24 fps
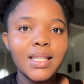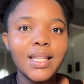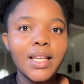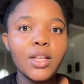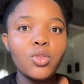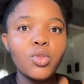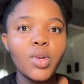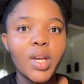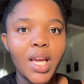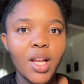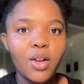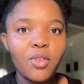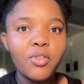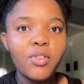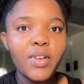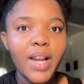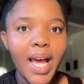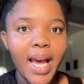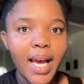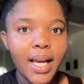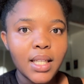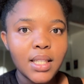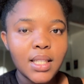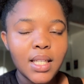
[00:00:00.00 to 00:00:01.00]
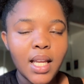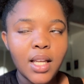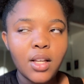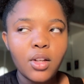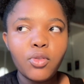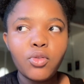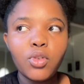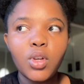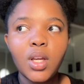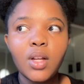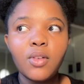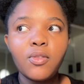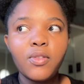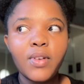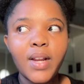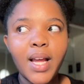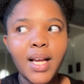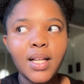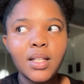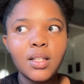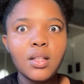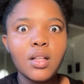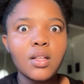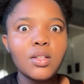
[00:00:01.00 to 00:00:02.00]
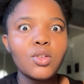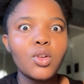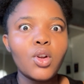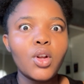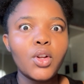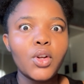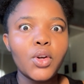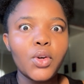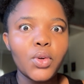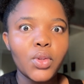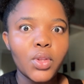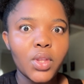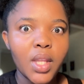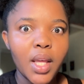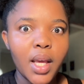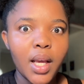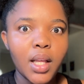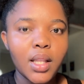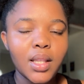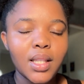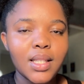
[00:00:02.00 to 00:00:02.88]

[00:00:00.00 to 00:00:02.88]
then you get flagged, and if you get flagged, that's not a good thing.